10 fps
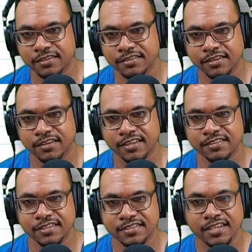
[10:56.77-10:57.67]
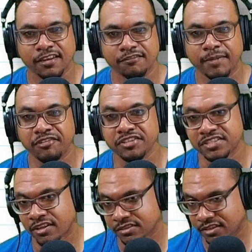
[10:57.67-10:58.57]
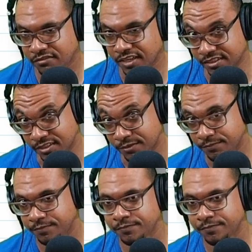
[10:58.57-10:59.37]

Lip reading: to connect to the tail of my resultant vector.